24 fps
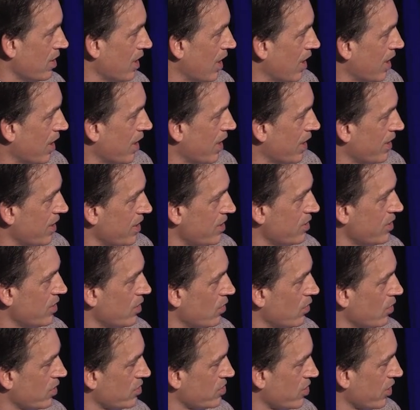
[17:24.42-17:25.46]
uh, and he
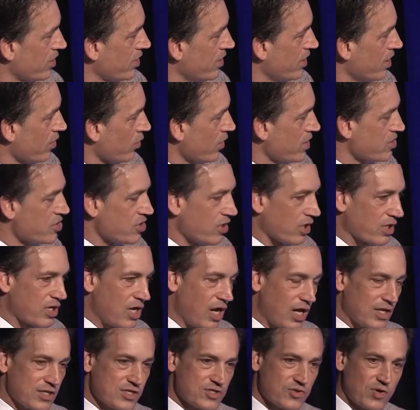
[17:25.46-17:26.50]
took the original
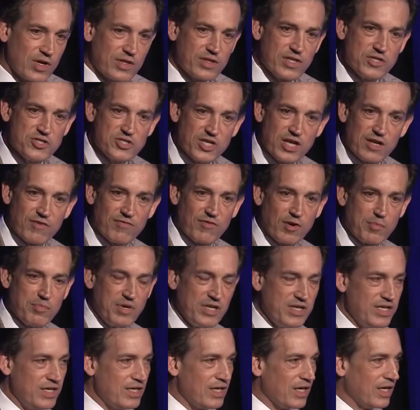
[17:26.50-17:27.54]
construct that Jennifer
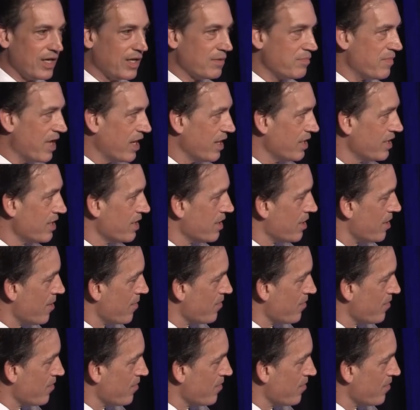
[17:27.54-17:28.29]
Padilla had made